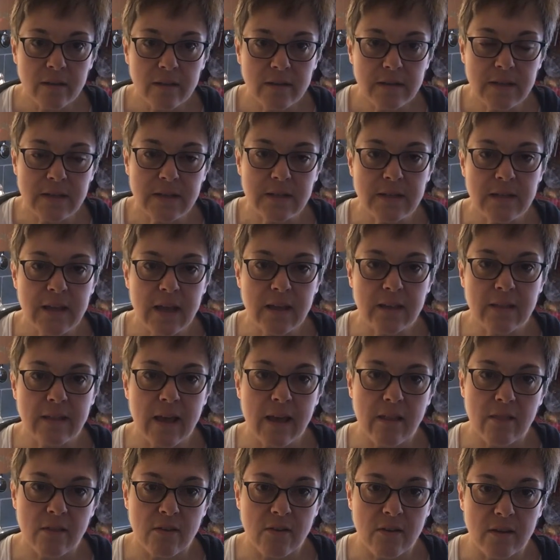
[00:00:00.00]
Didn't take
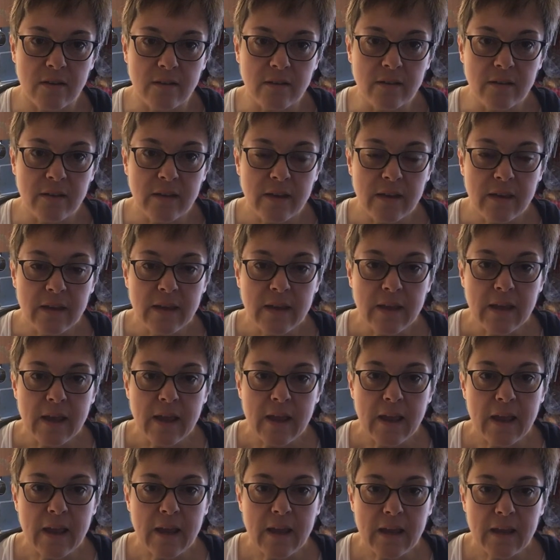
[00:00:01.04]
that long.
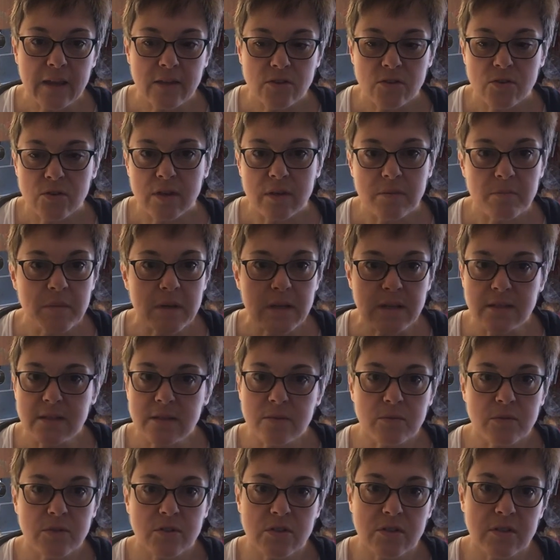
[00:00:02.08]
And you can mix it
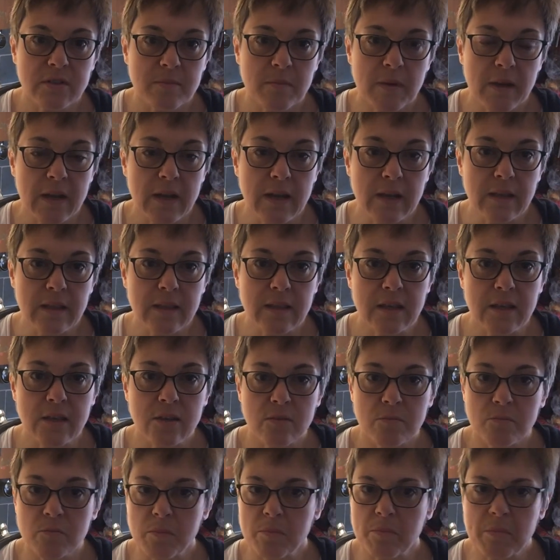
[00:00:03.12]
with just about anything.
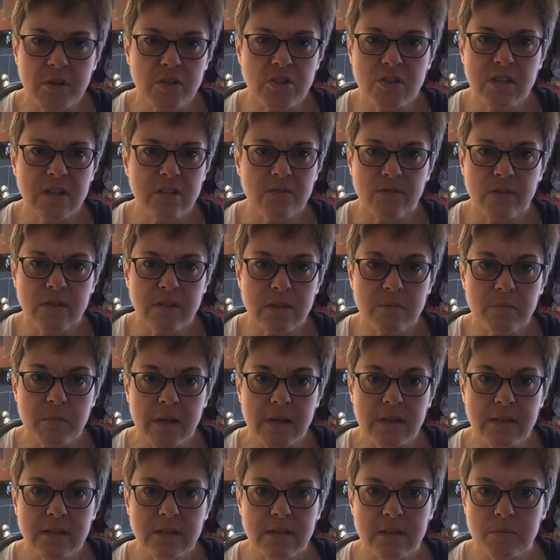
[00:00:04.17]
A bunch of different
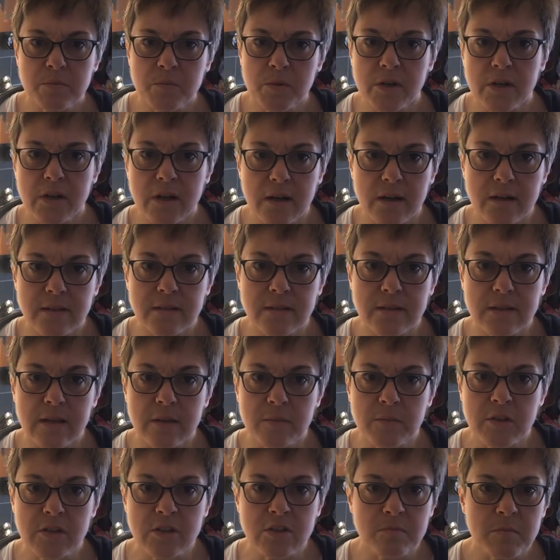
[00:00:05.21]
spices, put it on a
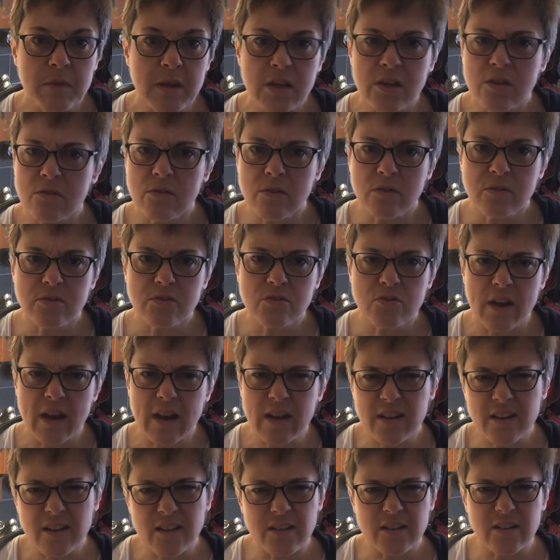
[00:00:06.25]
sandwich, make your own,
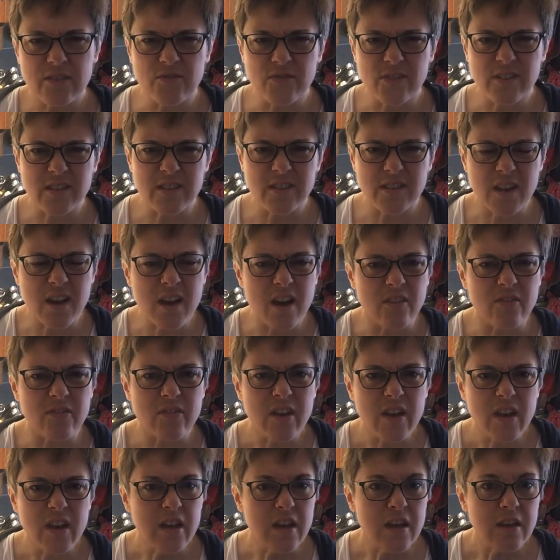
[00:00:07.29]
try different stuff.
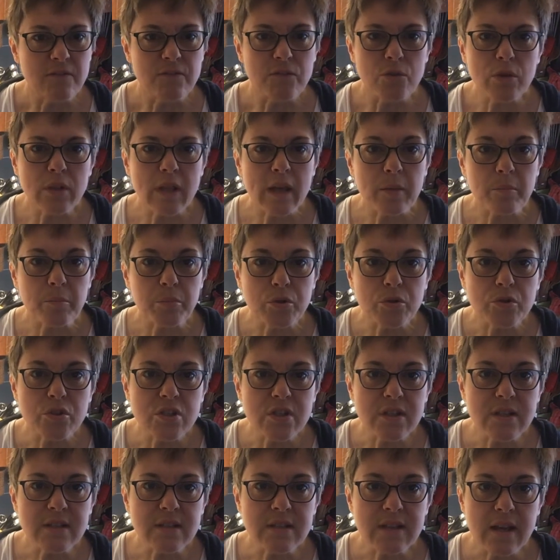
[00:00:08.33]
If you like blue
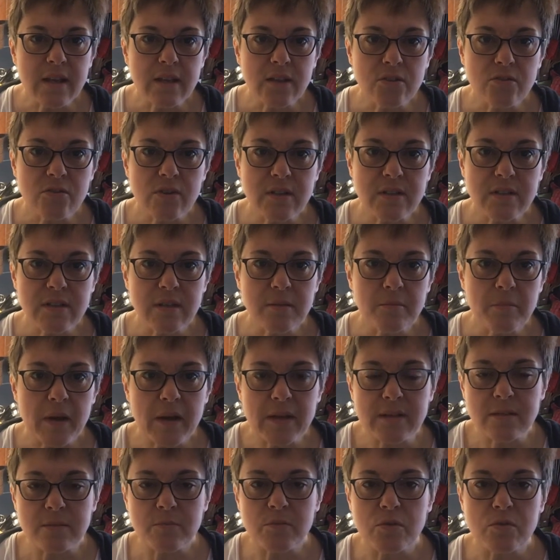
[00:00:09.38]
cheese salad dressing, buy
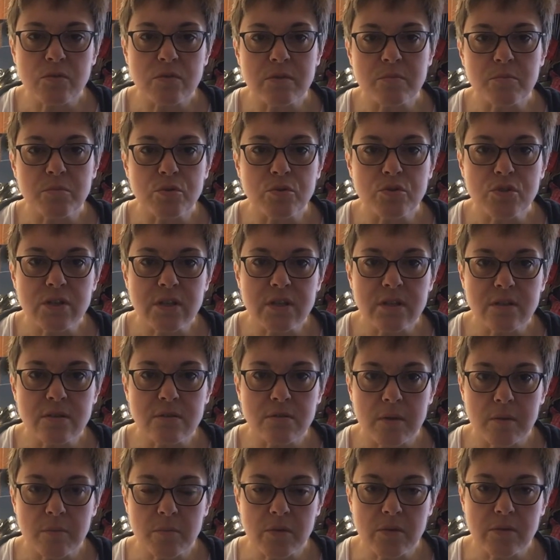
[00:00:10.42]
some of those blue cheese
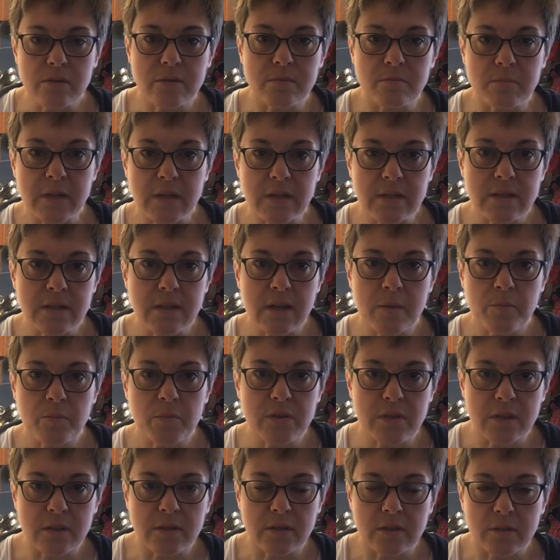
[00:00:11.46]
crumbles, mix it up with
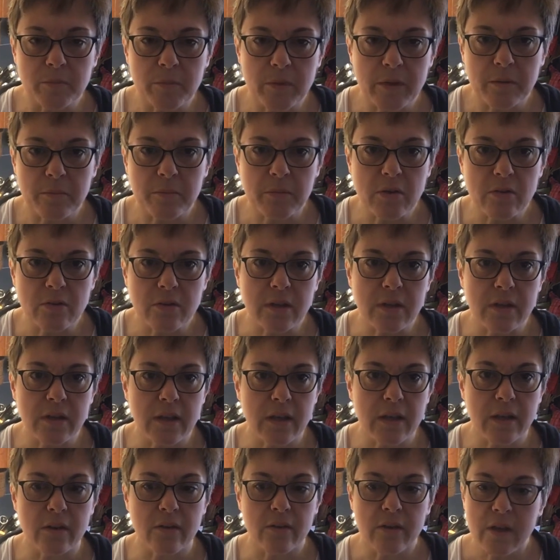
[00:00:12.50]
a little bit of milk in
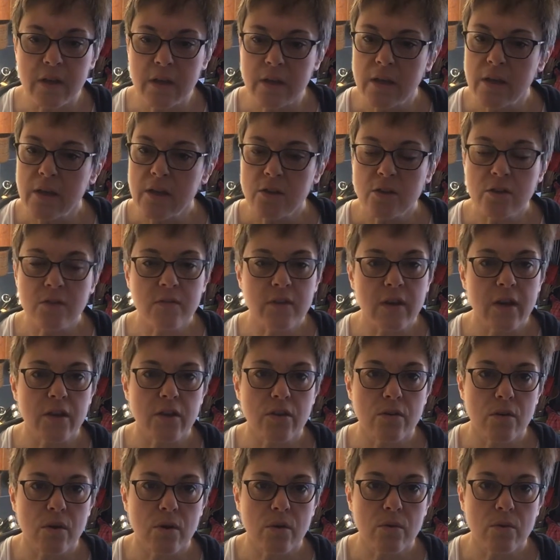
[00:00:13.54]
there. You've got
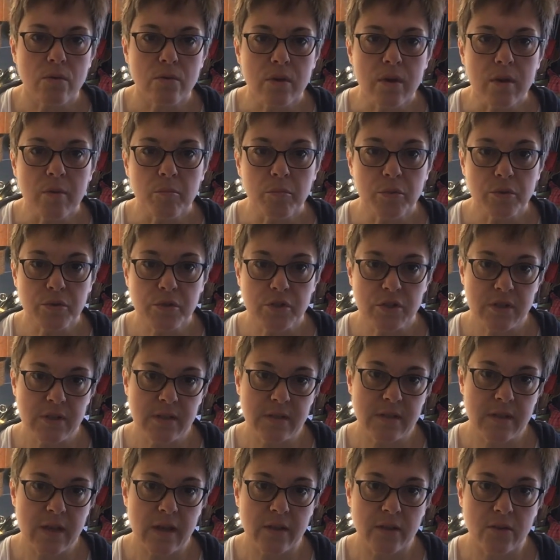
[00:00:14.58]
your own blue cheese
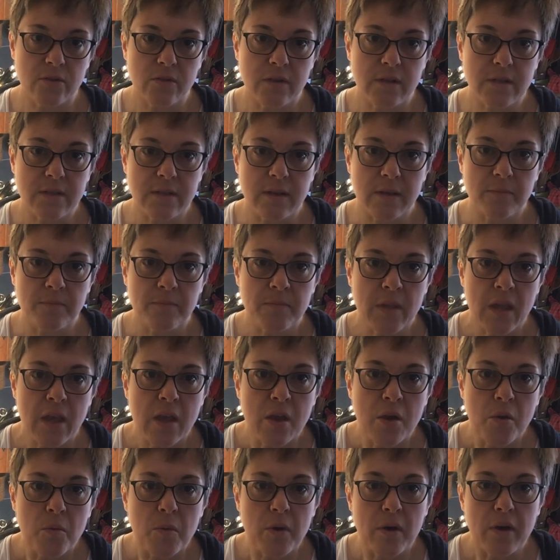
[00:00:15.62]
salad dressing.
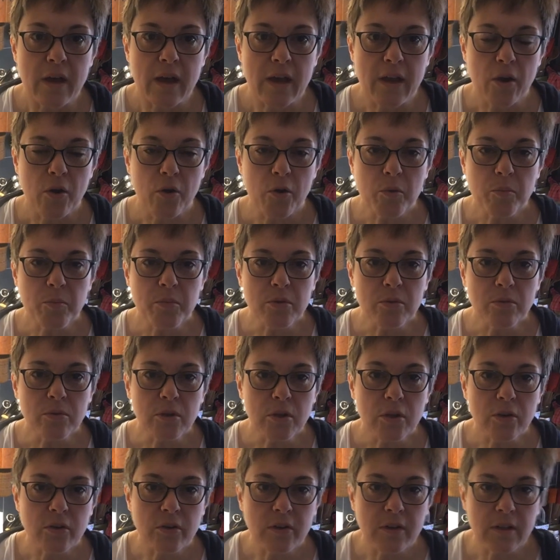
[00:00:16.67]
Well, I hope you
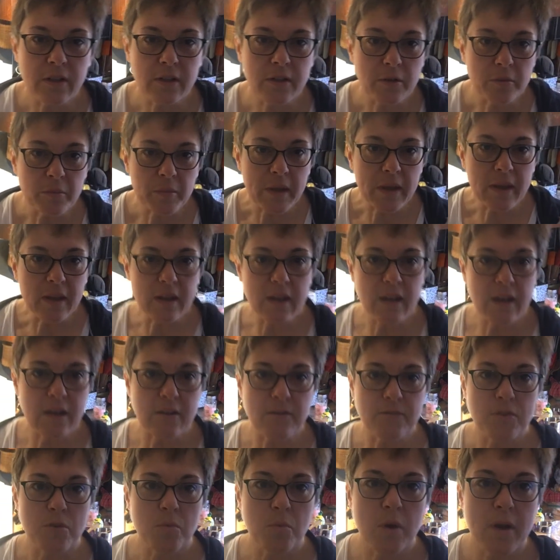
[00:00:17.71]
learned a little bit, and
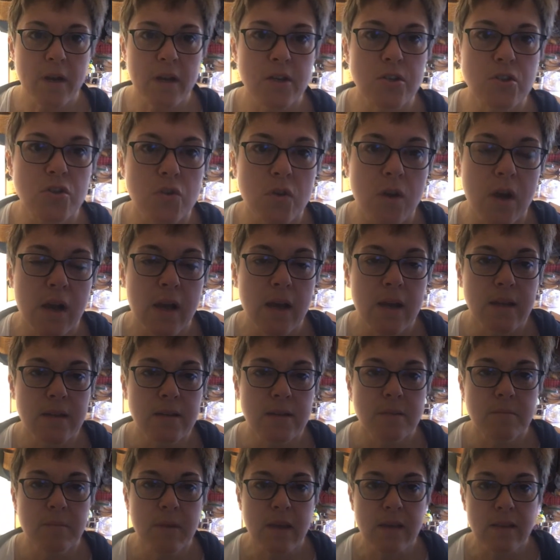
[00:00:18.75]
if you want to try
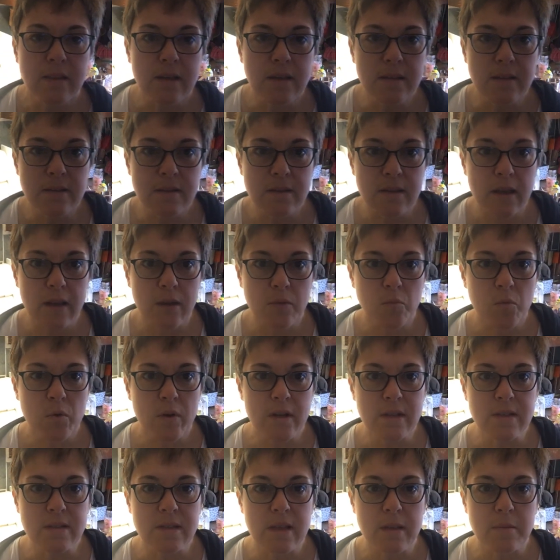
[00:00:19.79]
to make this and want
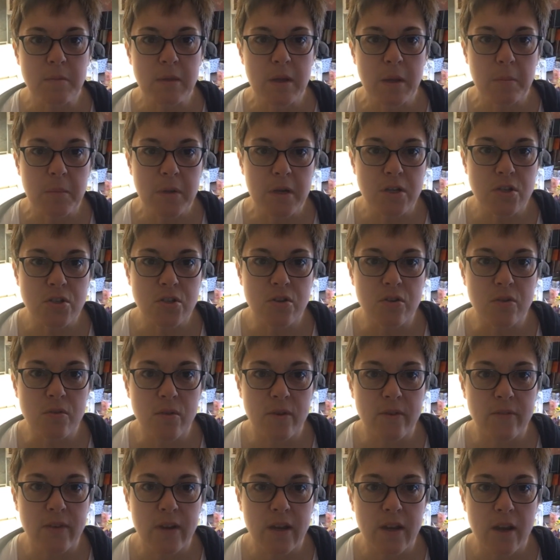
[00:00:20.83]
to send me a picture
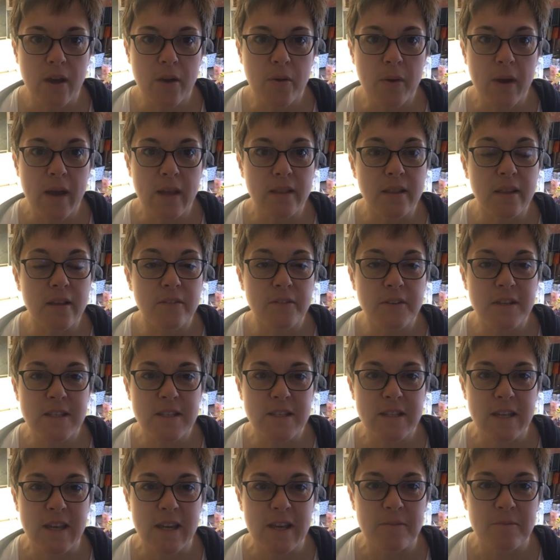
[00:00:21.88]
or video, I'd love to
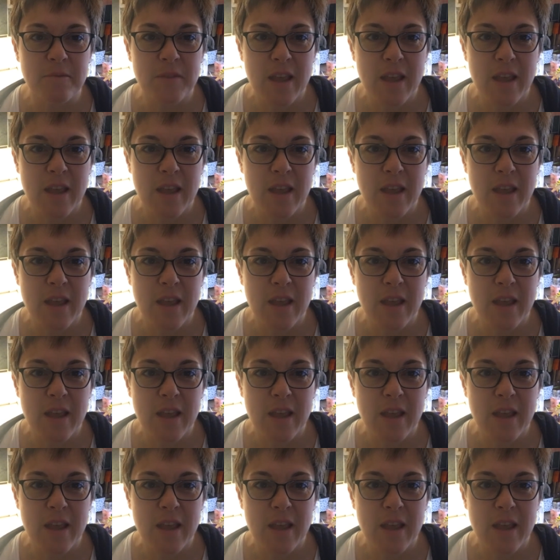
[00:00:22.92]
see it.